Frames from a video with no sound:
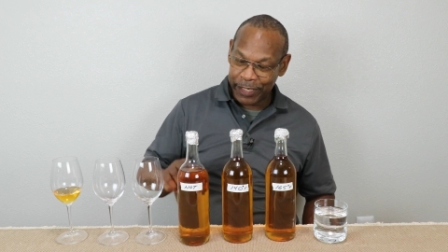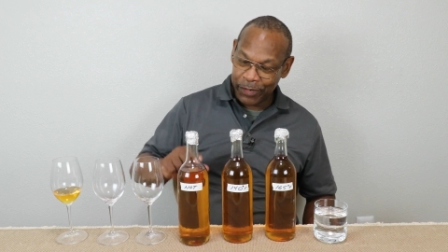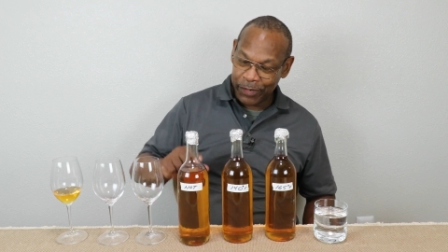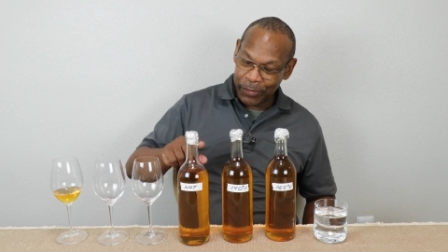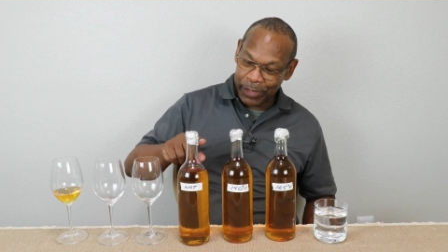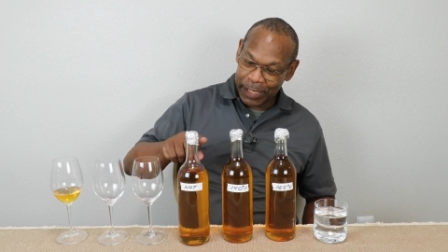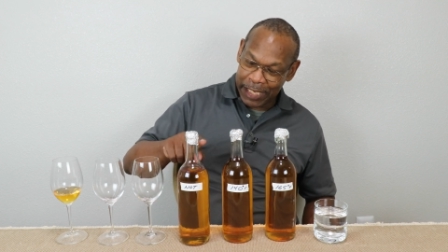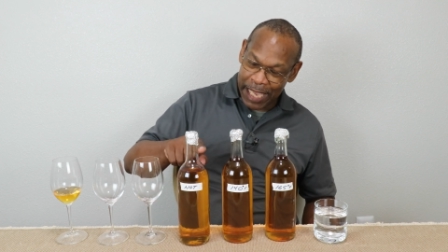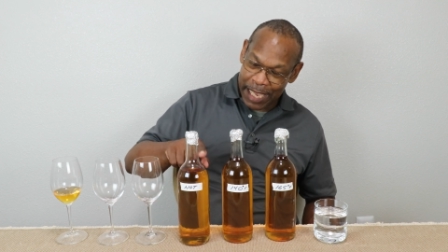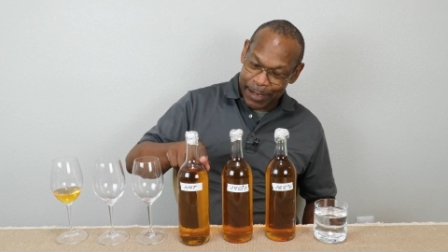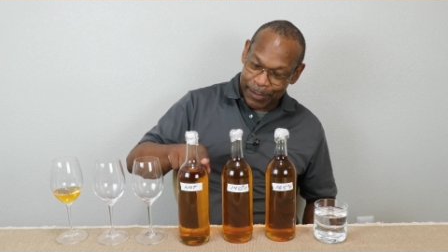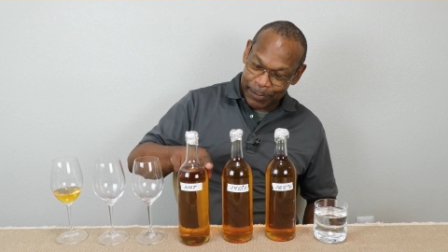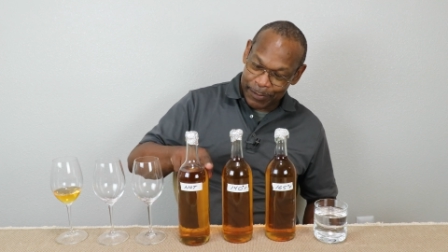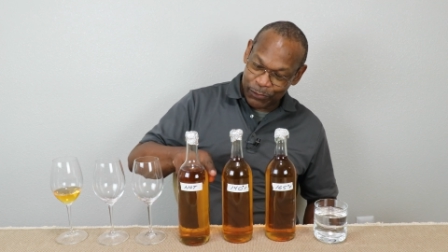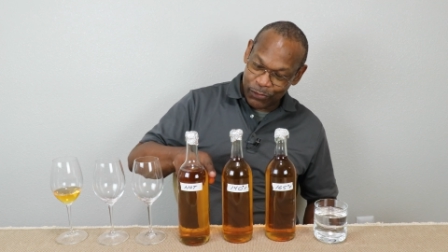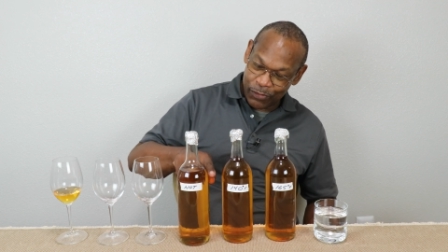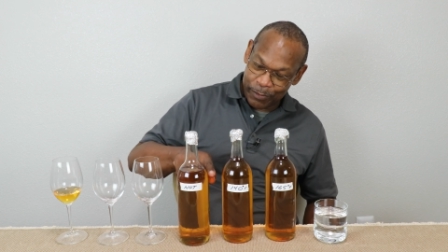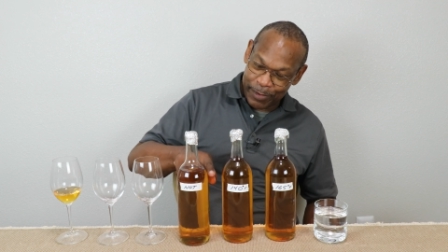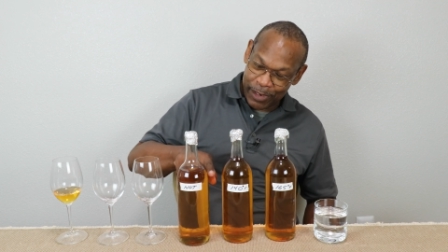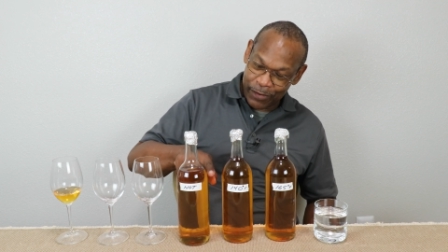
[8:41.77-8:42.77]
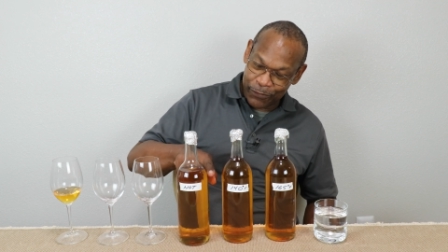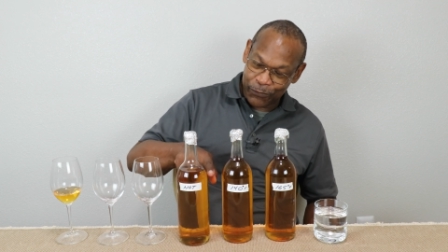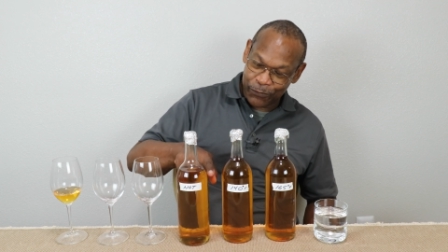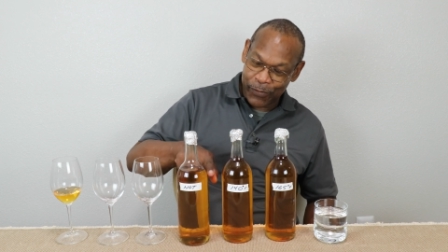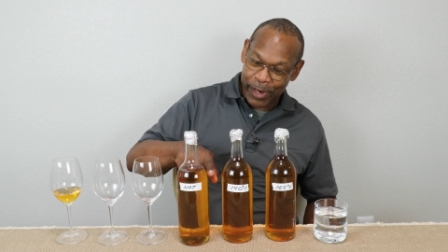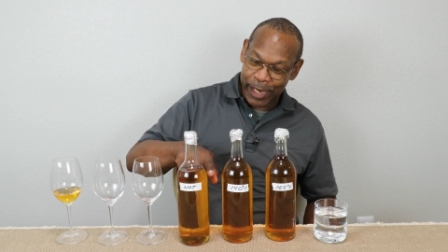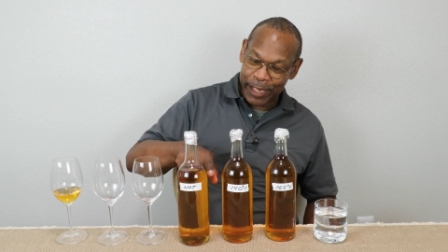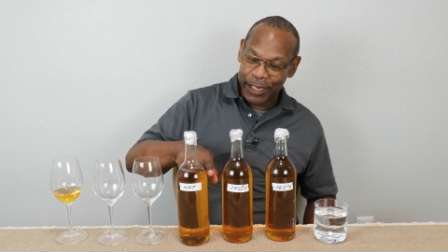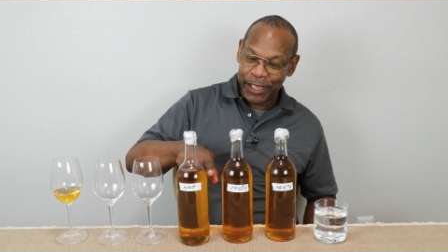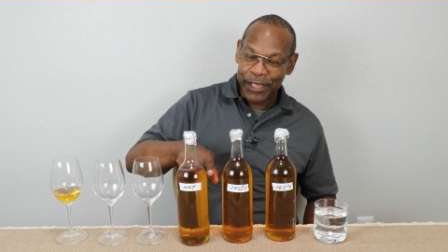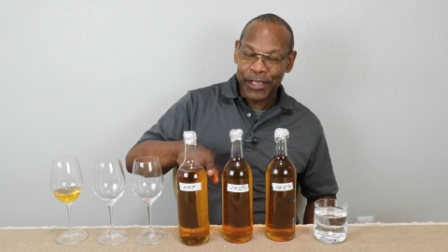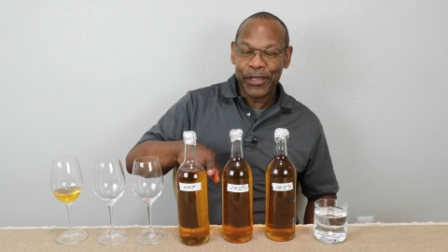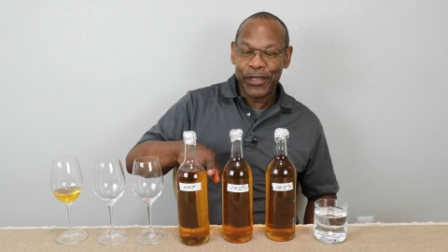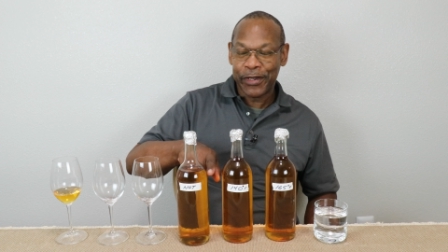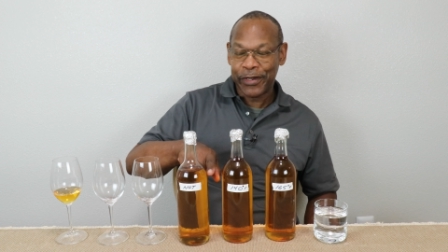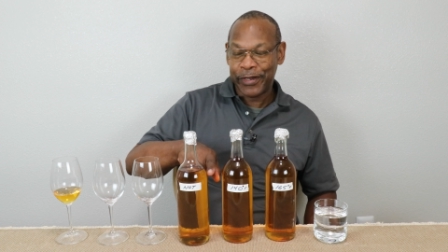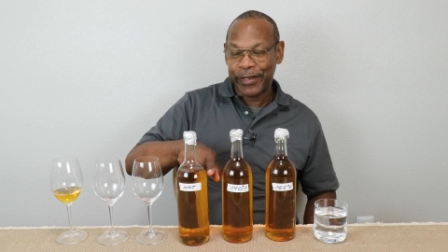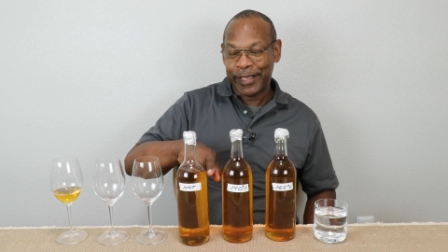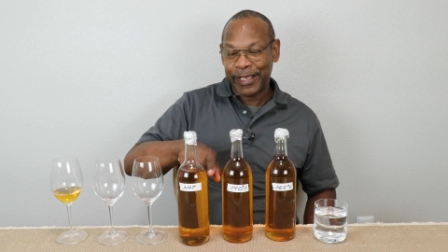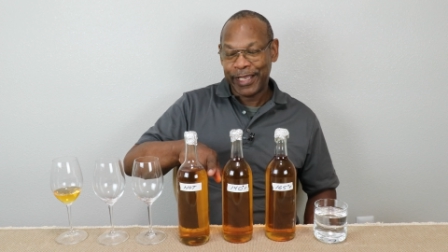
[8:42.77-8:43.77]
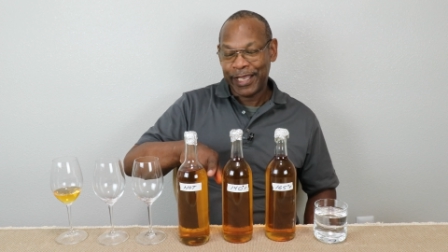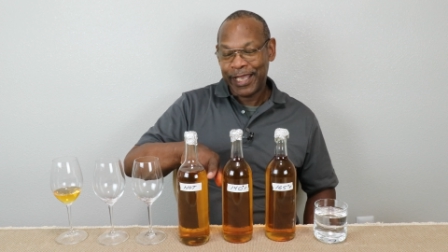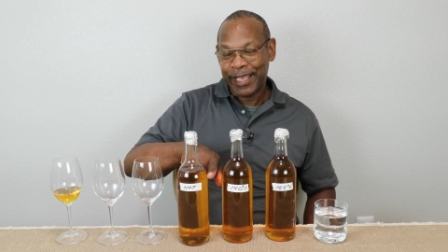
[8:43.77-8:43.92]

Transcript: It only came up to about right here.